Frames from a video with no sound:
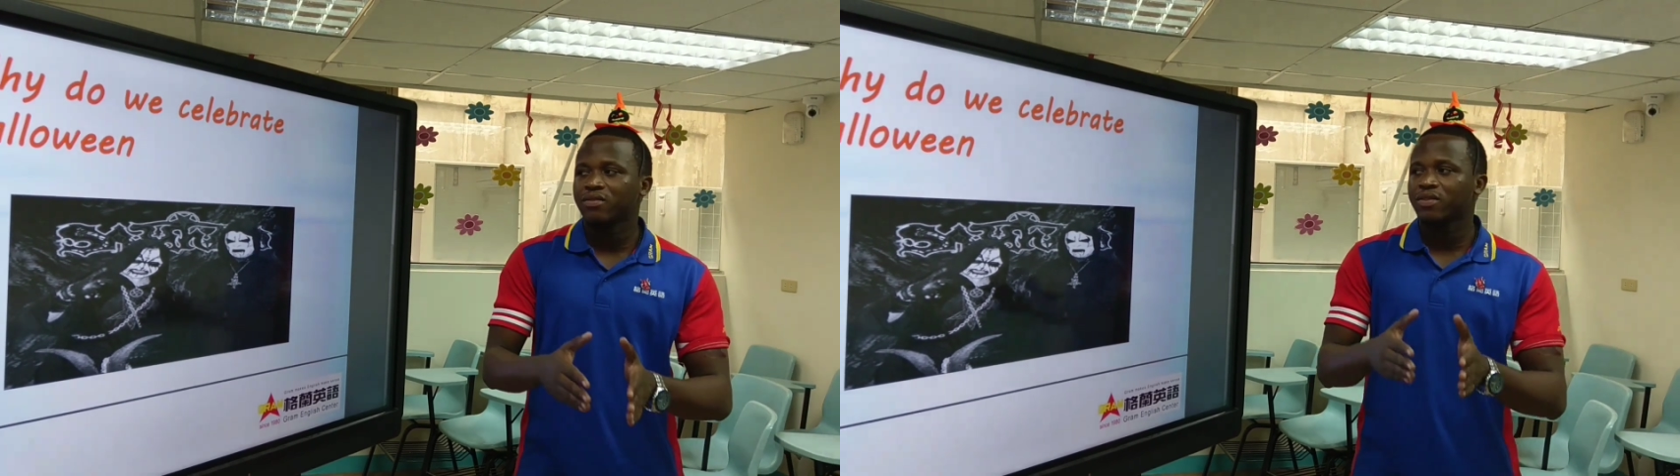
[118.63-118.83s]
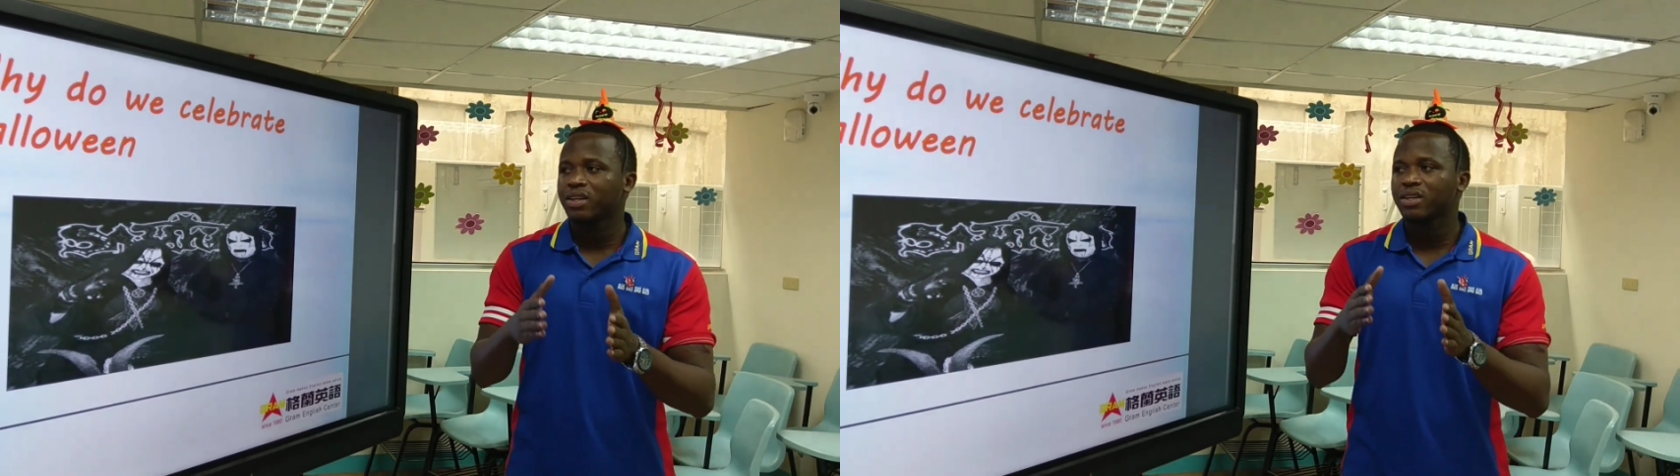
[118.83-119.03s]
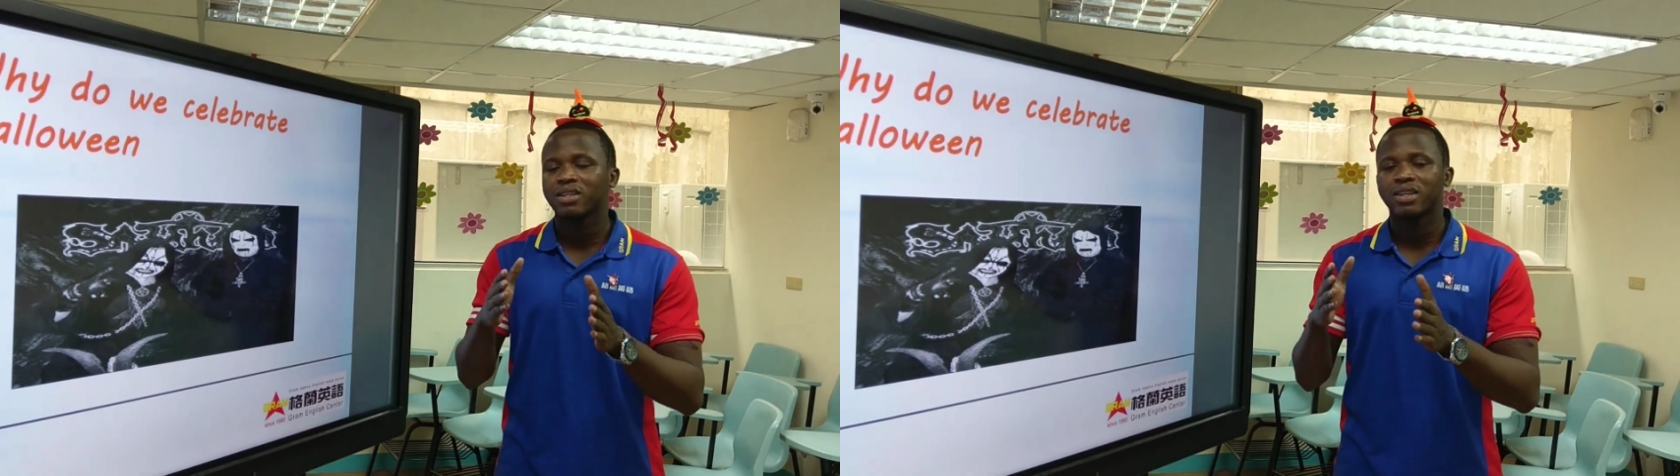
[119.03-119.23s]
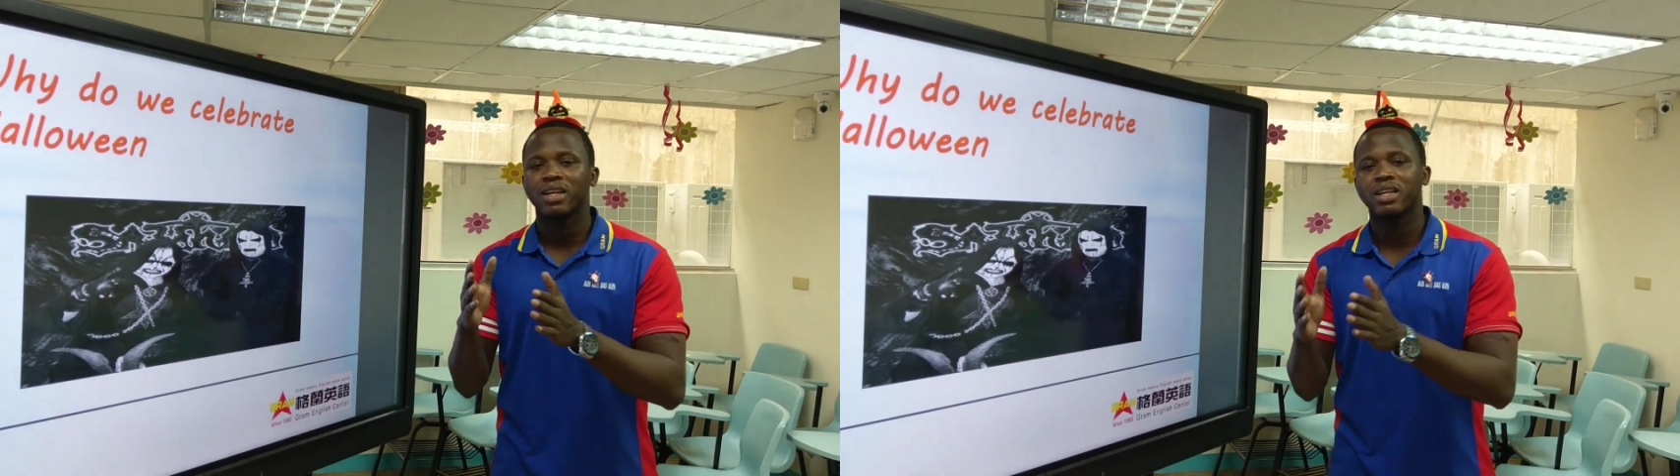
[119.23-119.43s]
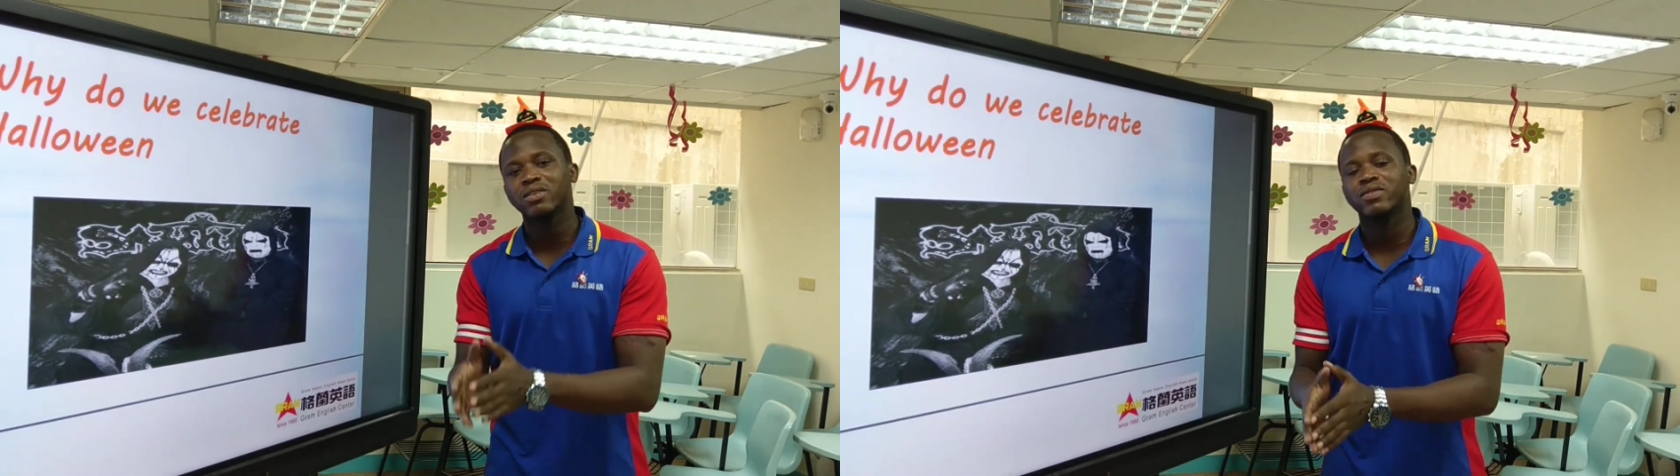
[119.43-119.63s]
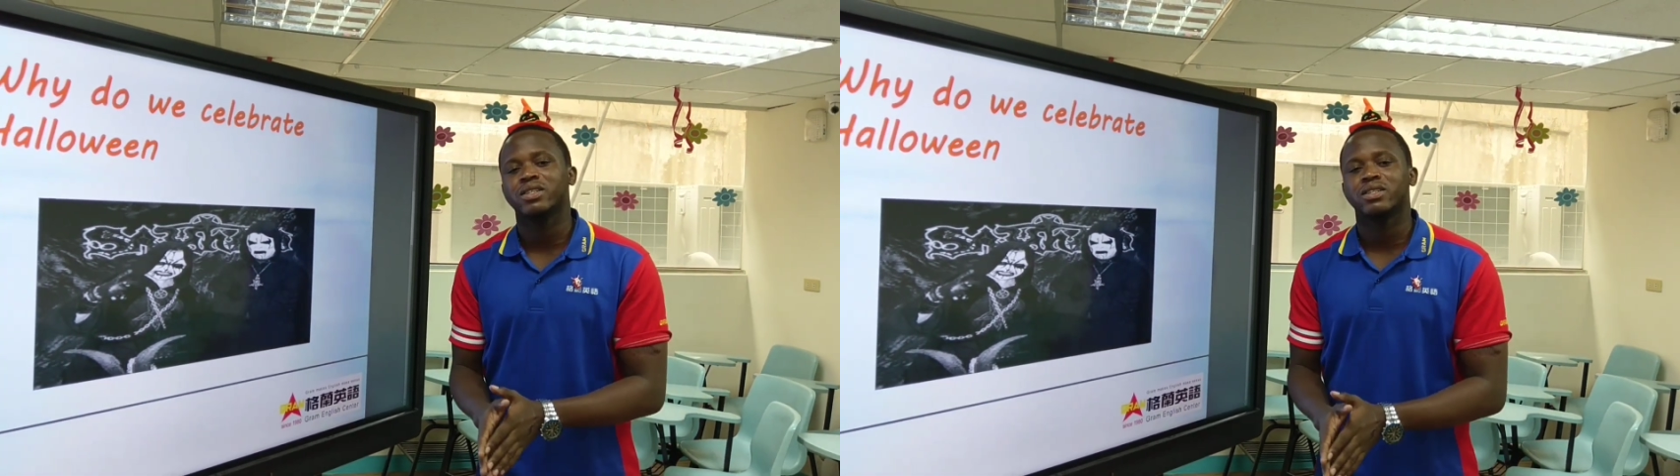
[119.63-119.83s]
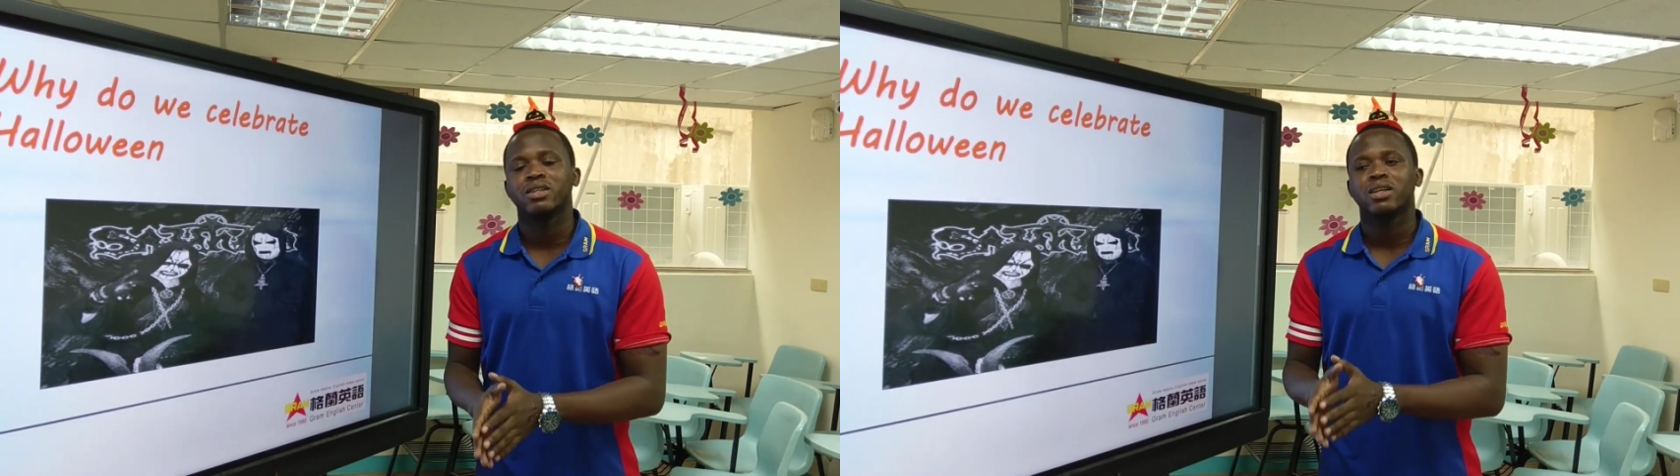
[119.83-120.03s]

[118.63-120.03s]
of the living.